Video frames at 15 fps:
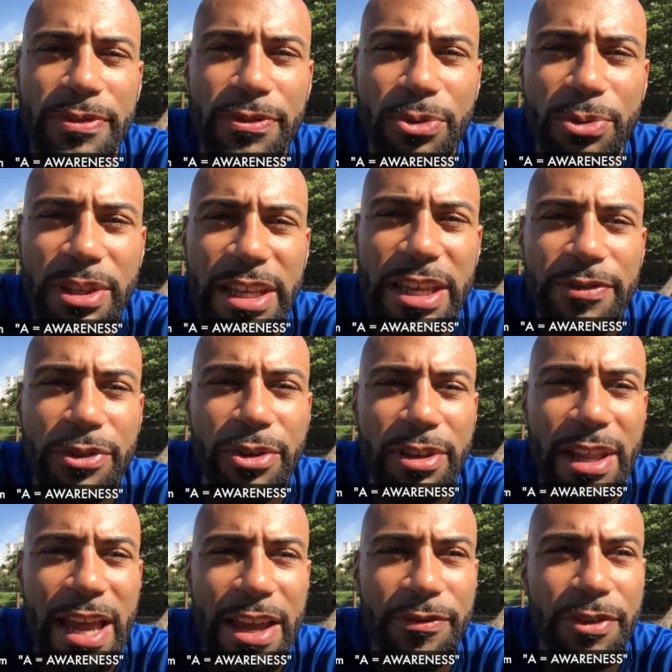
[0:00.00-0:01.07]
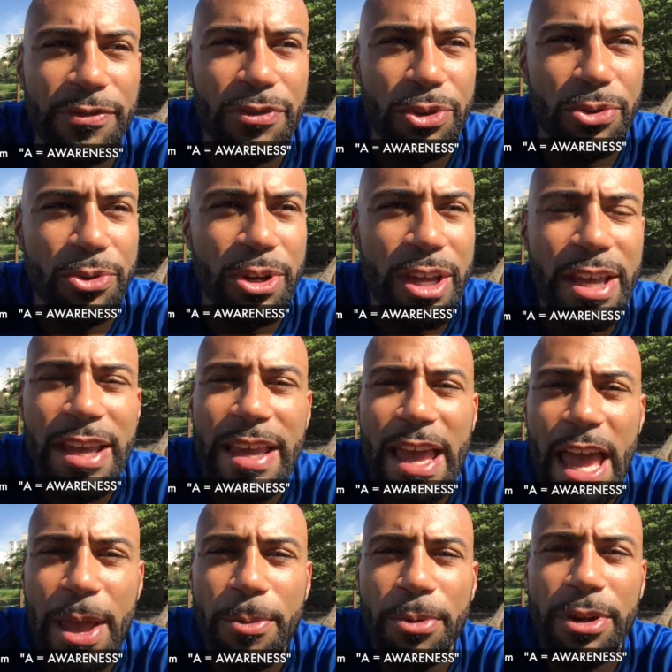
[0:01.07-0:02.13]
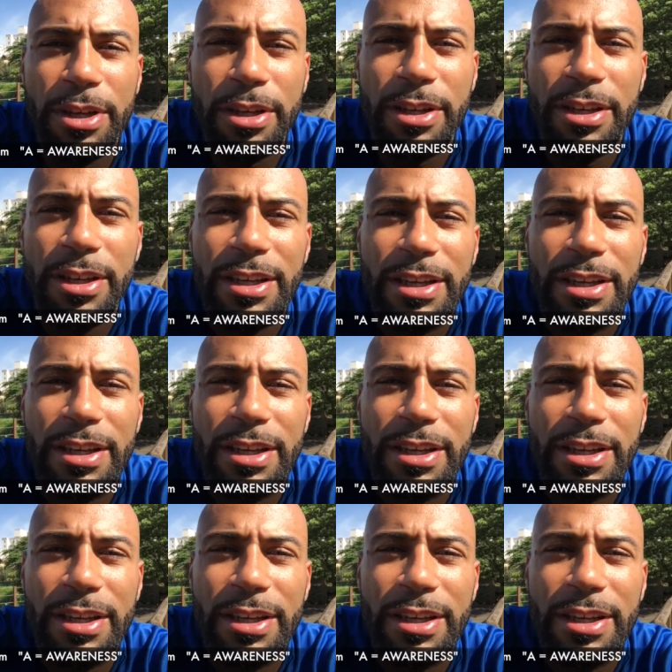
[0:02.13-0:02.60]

if you live your life, if you're able to